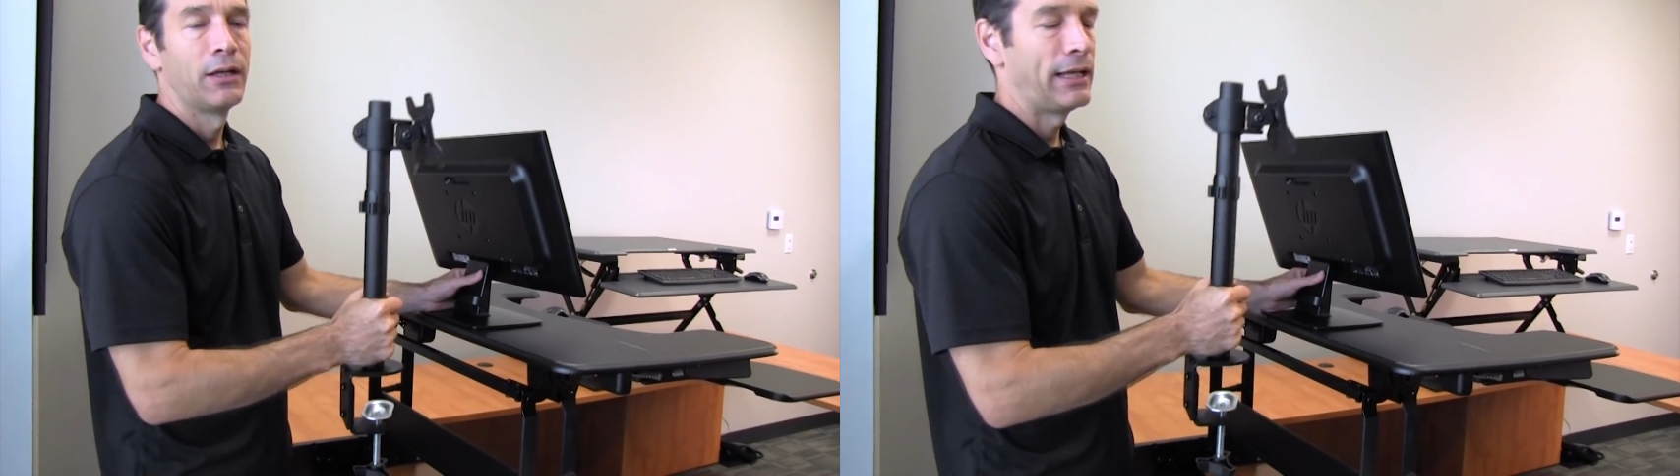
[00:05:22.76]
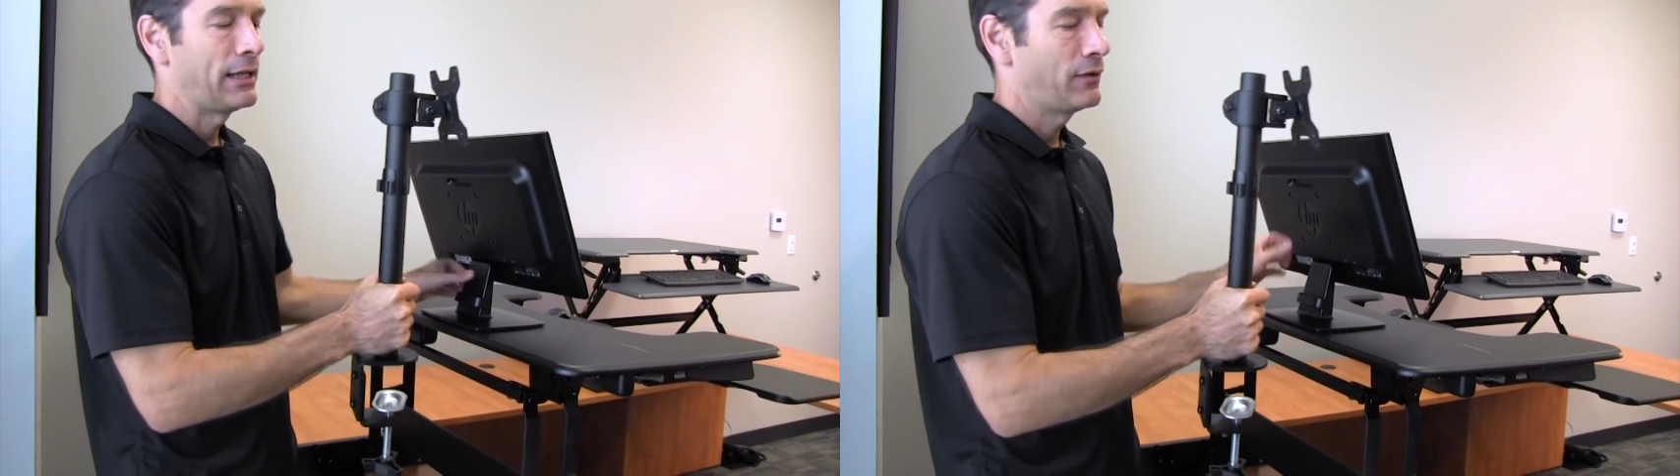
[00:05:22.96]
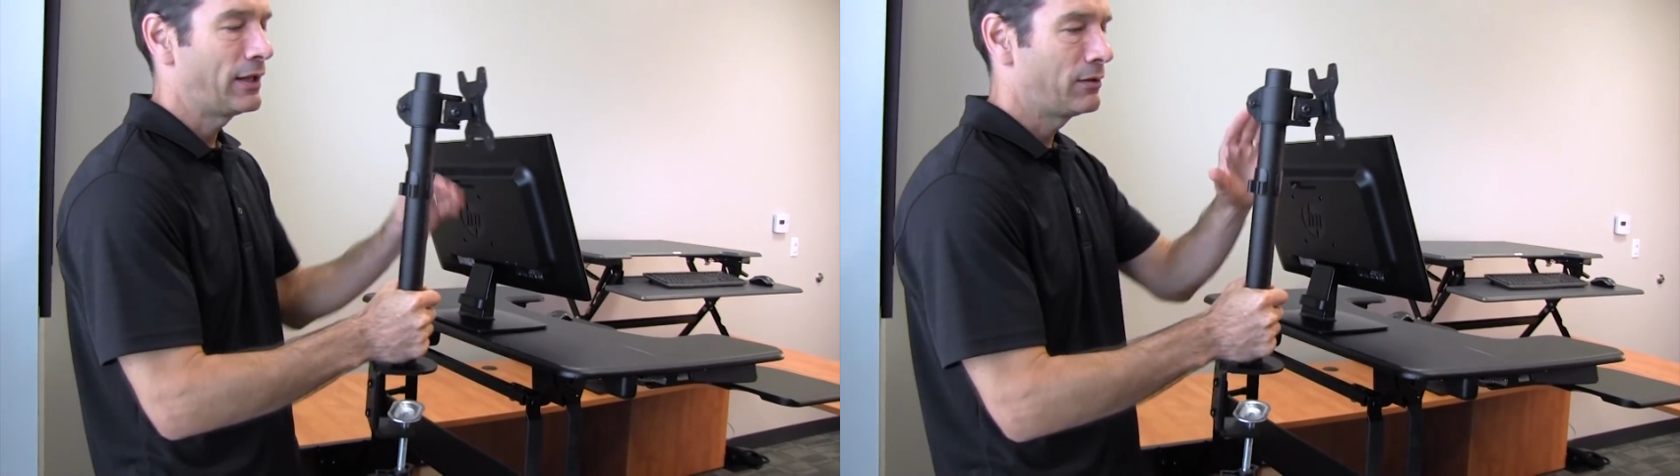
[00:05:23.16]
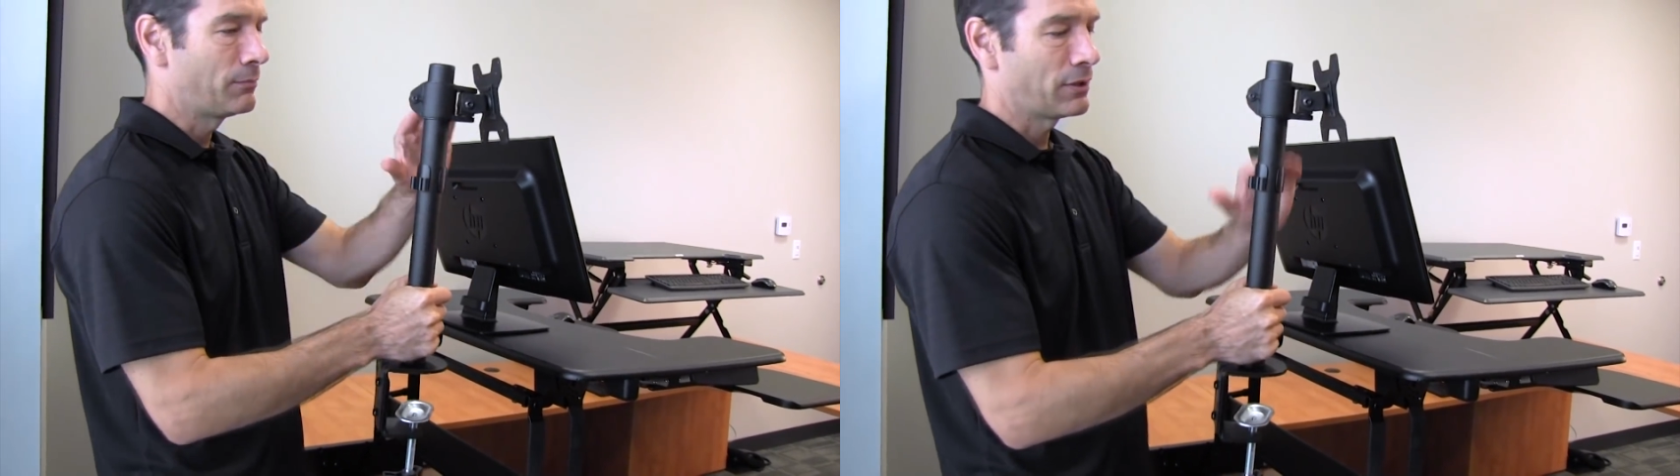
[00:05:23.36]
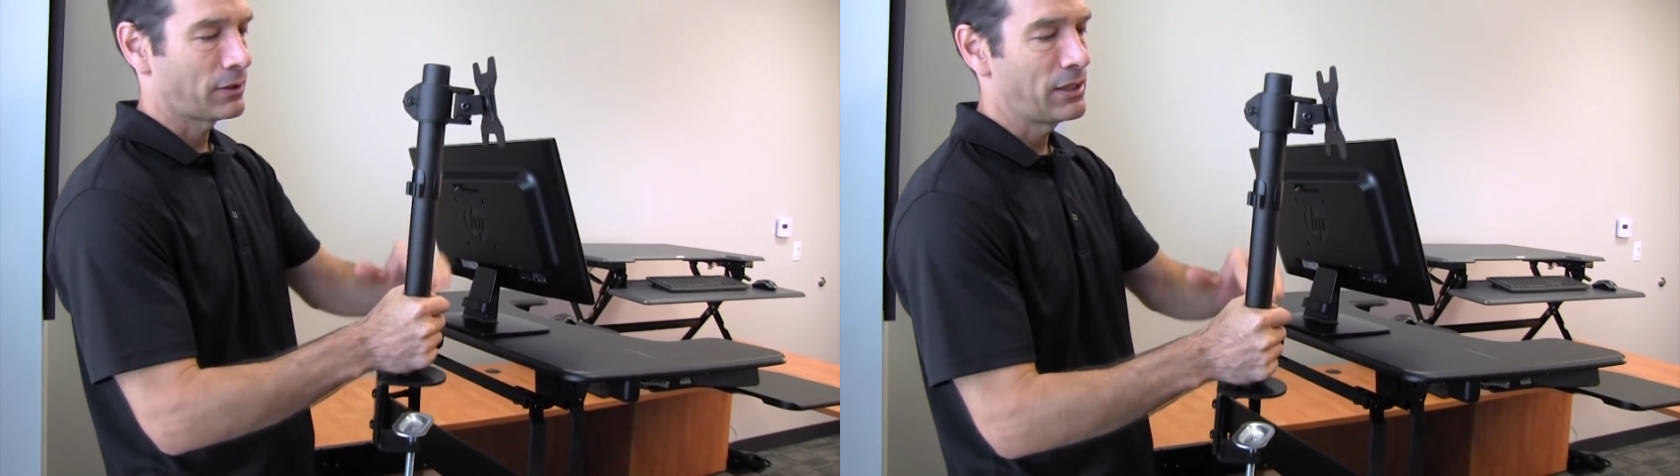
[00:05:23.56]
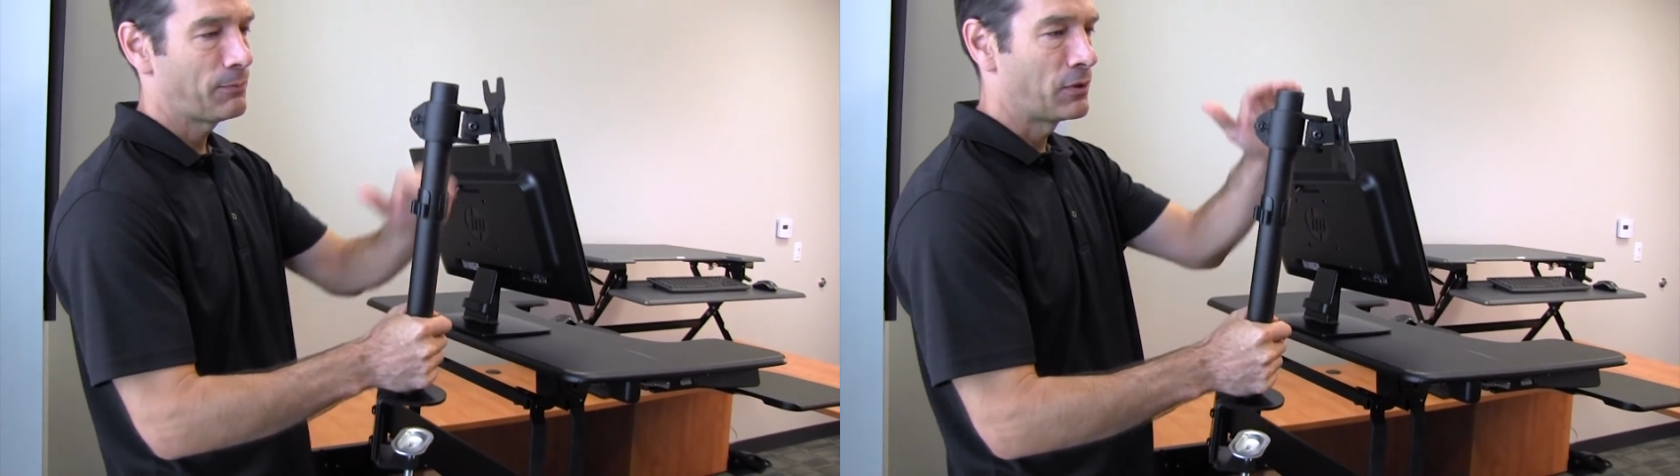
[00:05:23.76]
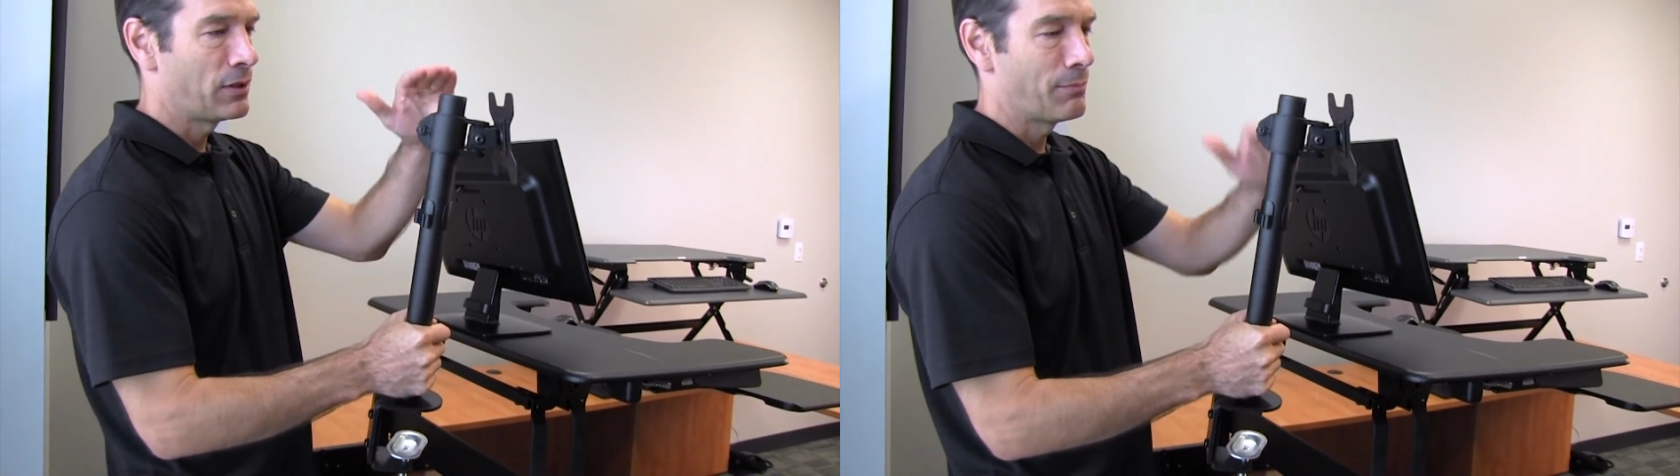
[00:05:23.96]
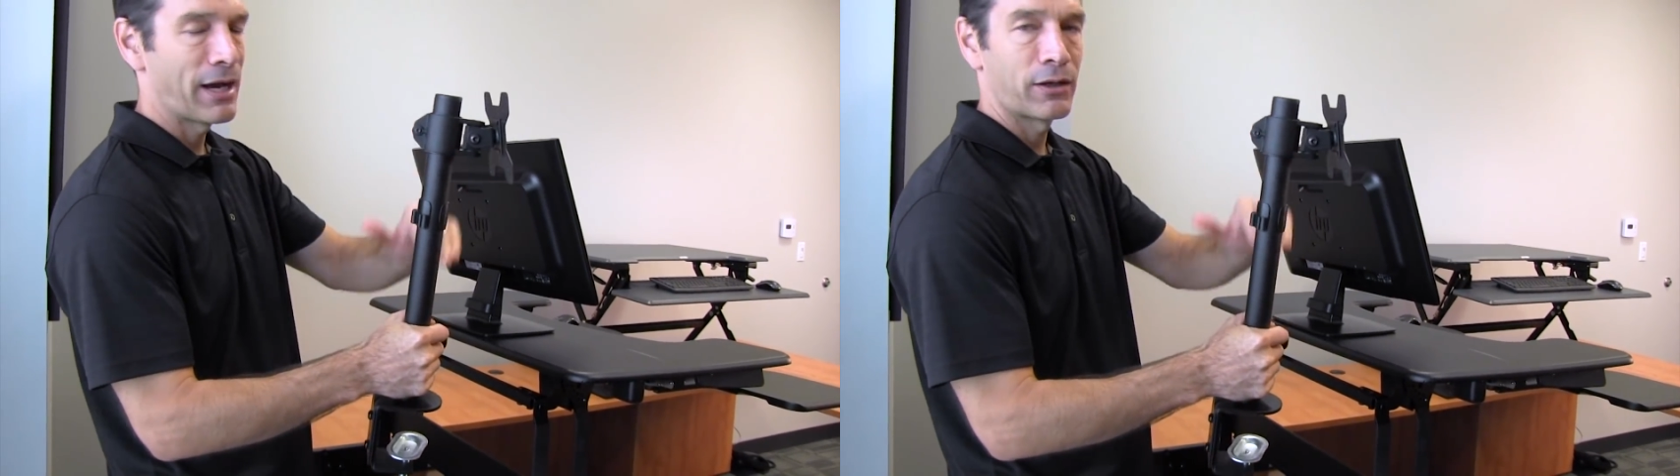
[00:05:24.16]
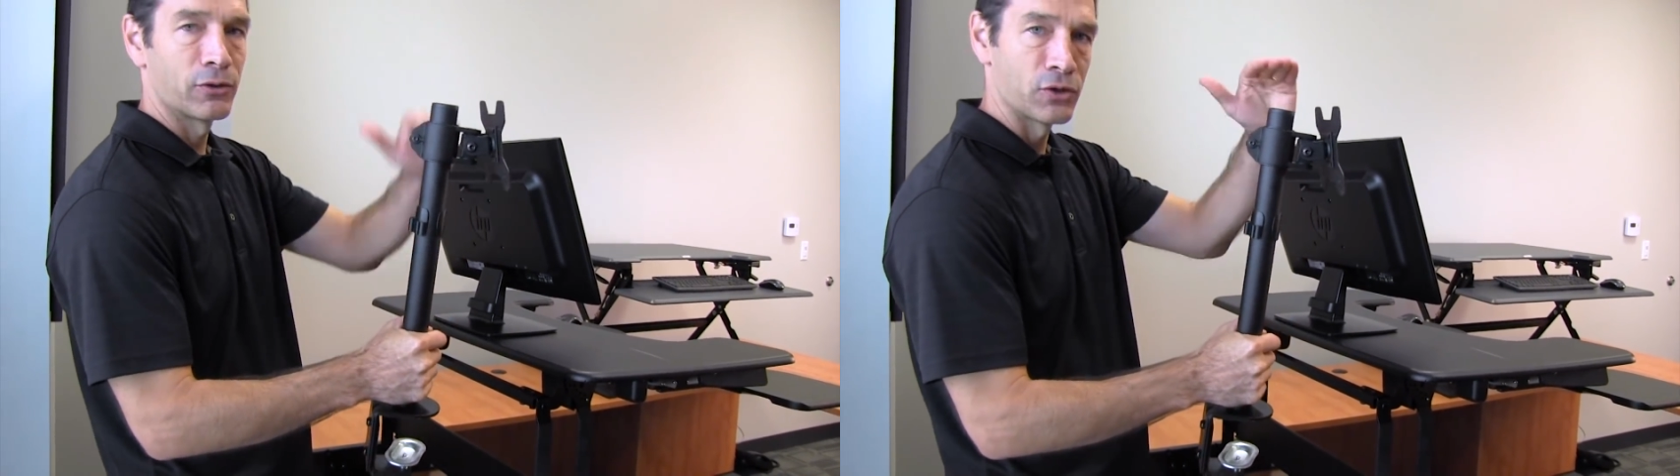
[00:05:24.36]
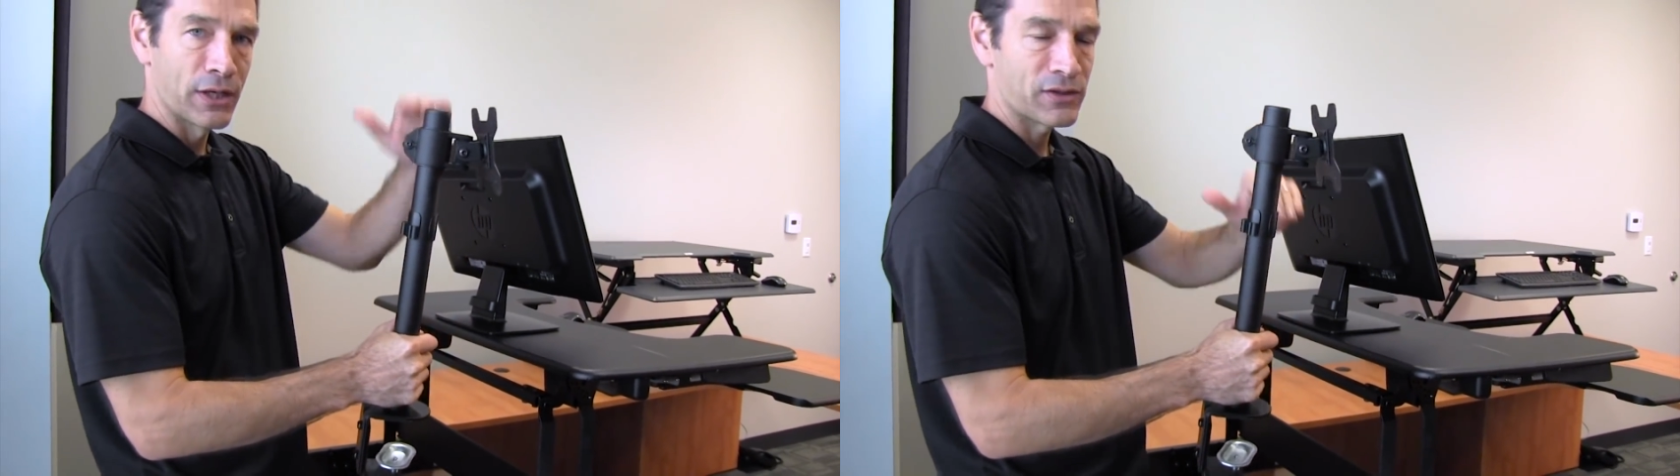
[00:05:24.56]
and then keep the
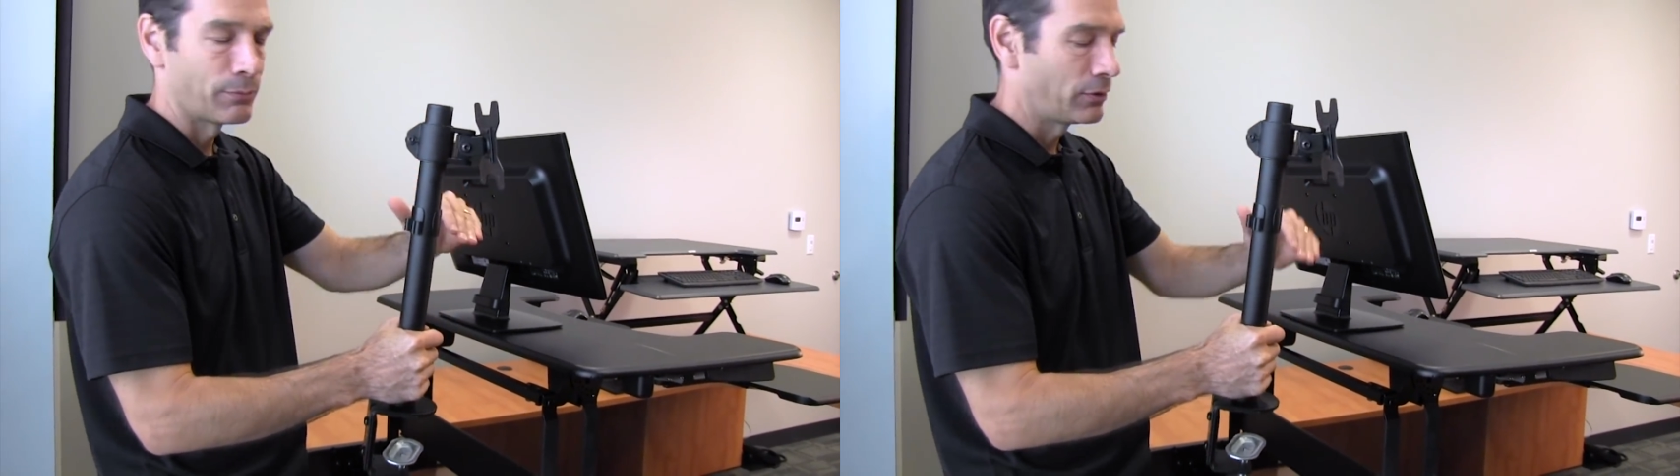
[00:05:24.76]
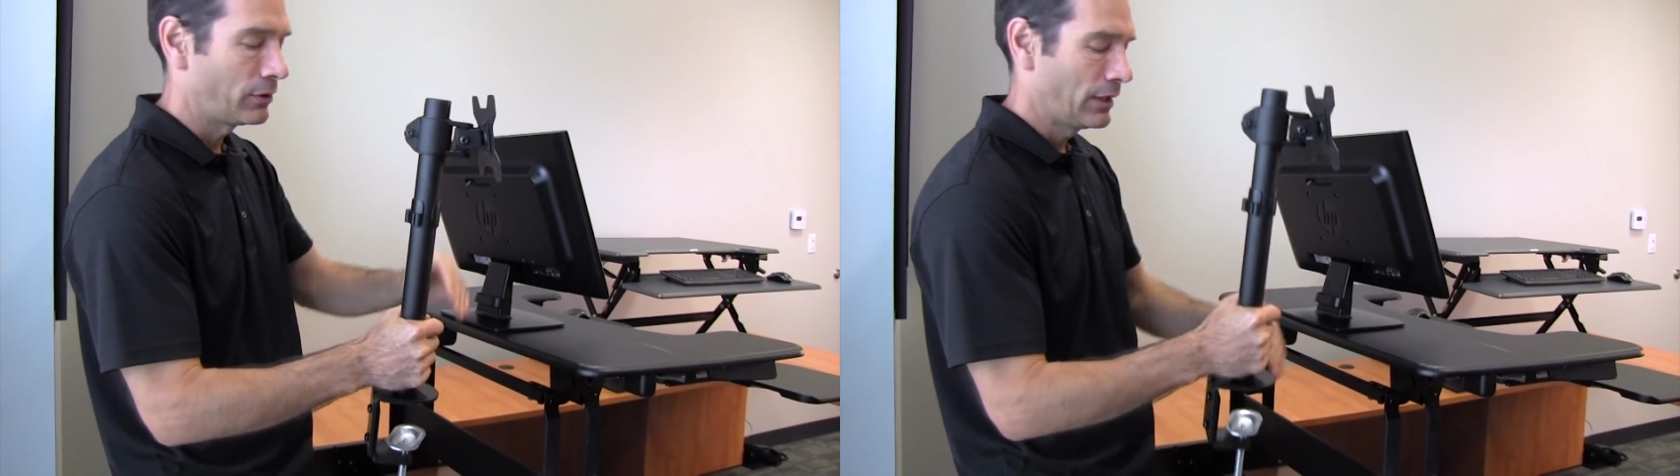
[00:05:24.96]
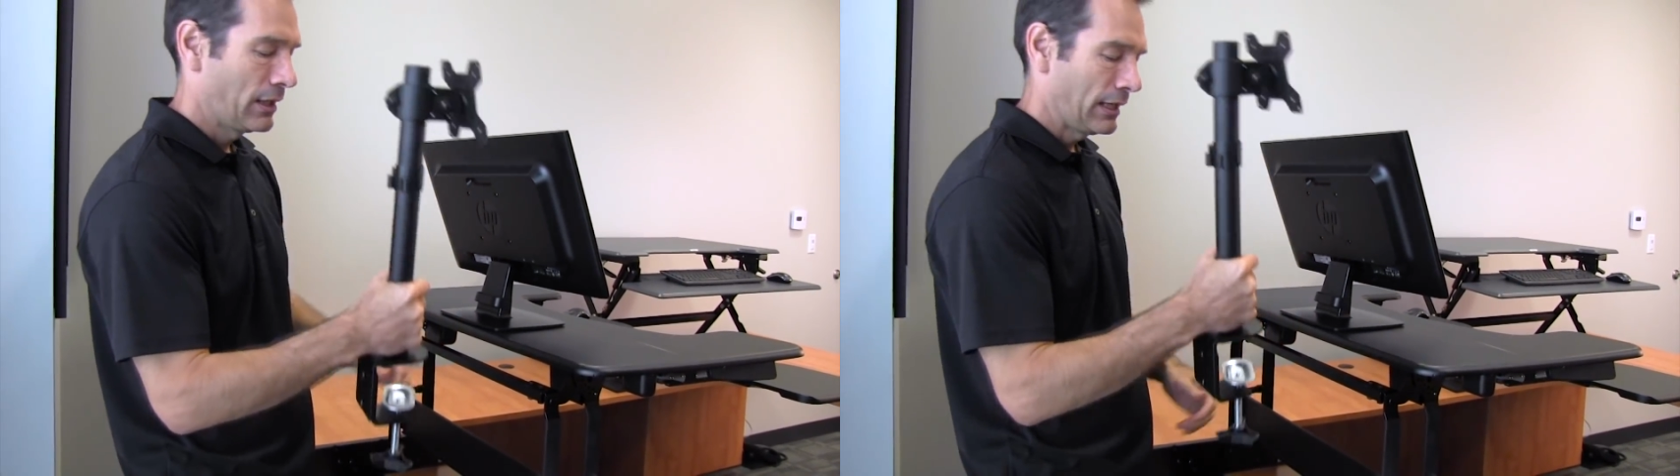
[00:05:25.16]
monitor adjustable